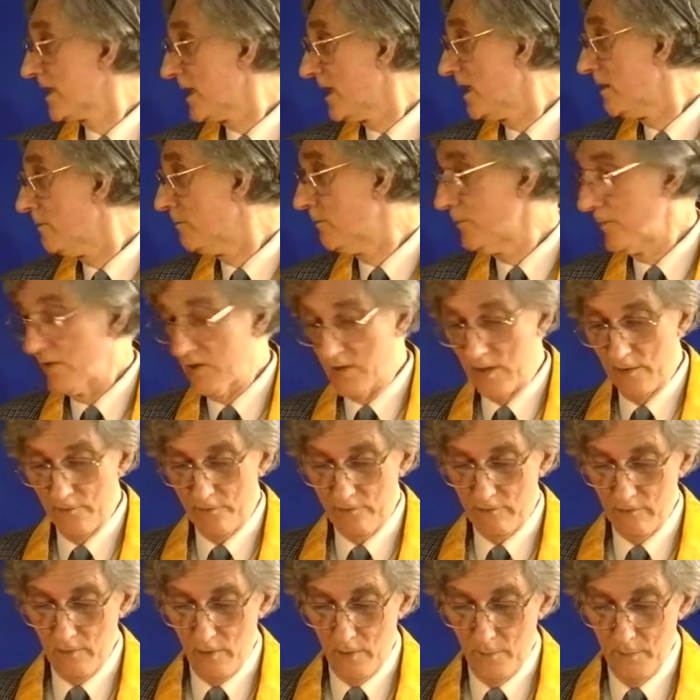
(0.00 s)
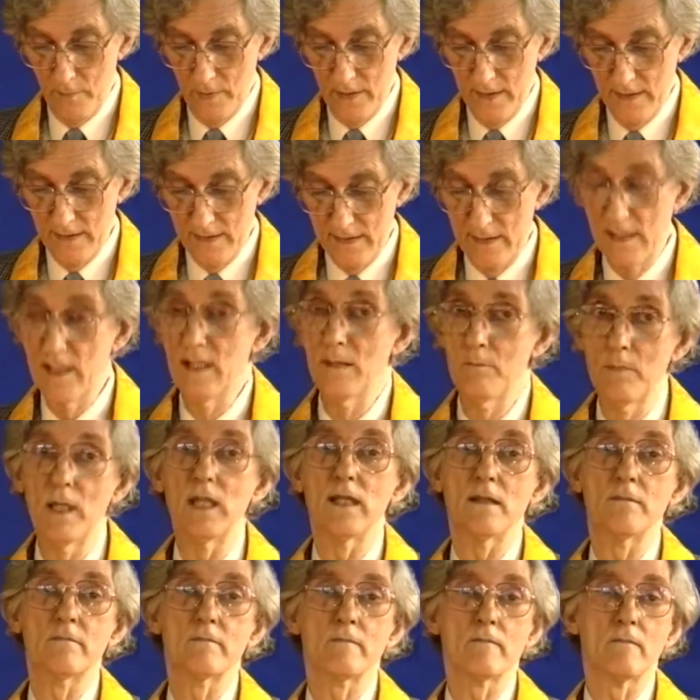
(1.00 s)
comes from
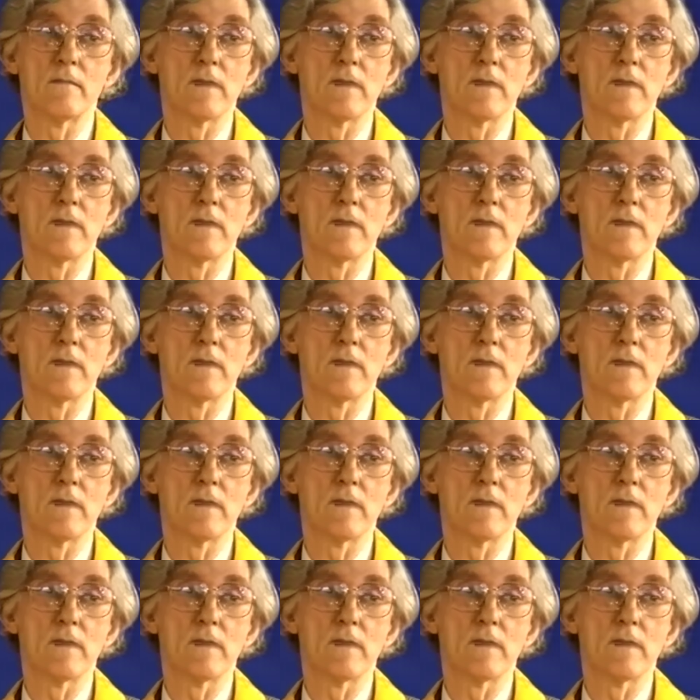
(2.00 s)
TV.